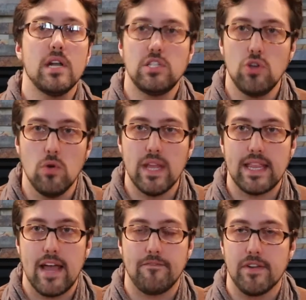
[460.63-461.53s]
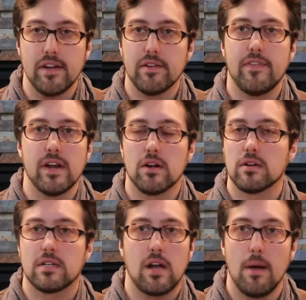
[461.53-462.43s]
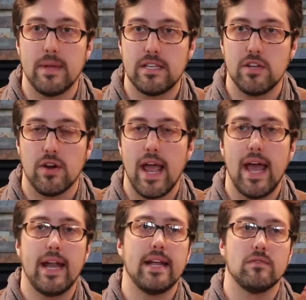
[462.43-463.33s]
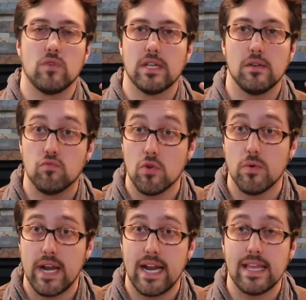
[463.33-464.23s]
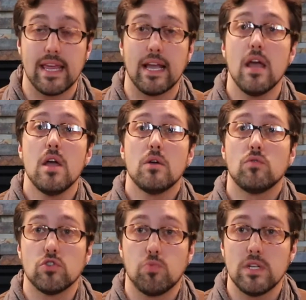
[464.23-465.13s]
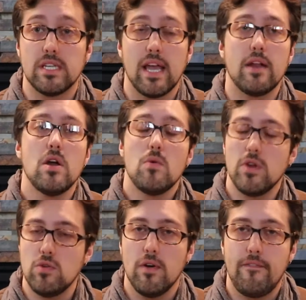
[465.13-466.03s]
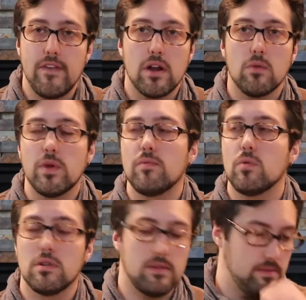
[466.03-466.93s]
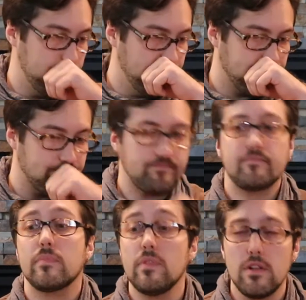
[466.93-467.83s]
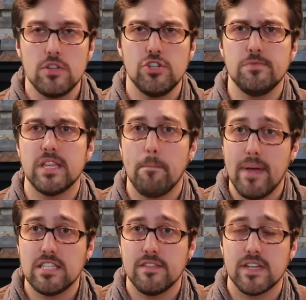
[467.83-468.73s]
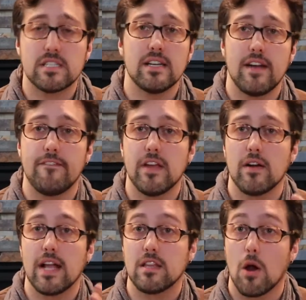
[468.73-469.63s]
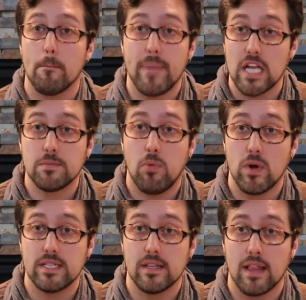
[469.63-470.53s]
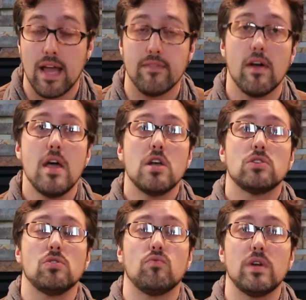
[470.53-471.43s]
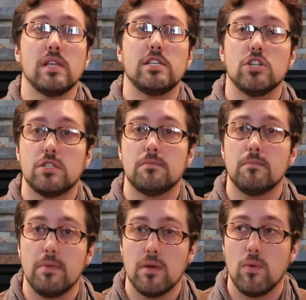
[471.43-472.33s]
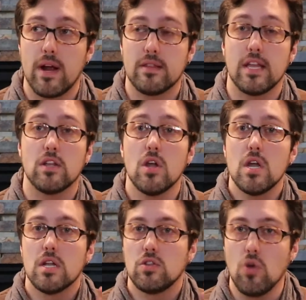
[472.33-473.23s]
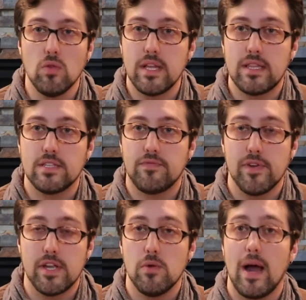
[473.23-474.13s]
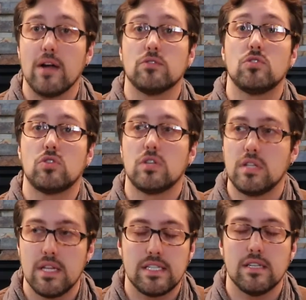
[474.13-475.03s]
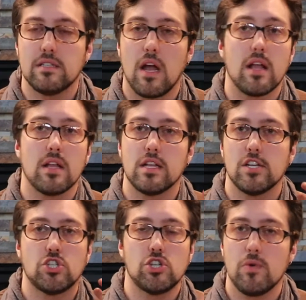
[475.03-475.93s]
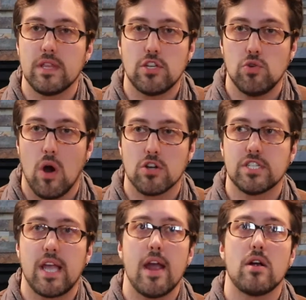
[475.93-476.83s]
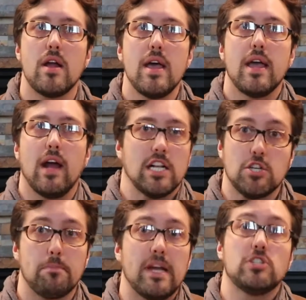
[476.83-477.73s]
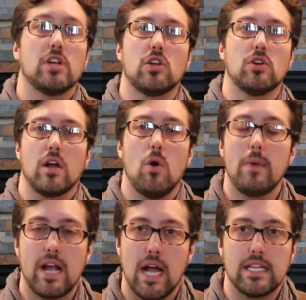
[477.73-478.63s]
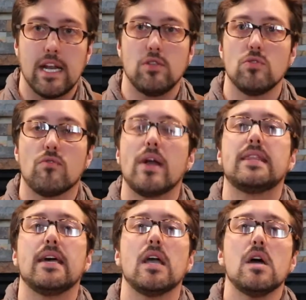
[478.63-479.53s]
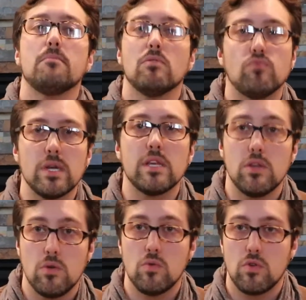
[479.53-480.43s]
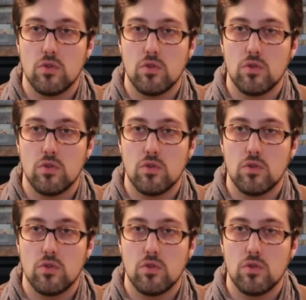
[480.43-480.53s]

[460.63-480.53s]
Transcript: Don't let that fear come into your head and really ruin anything. Because once again, we do have fear. Excuse me, the best of us can have fear at our best points in life. So really just be aware that don't let this freak you out. This is showing that you are scared at your base, like you're like, oh my God, did I do the right thing? But really, you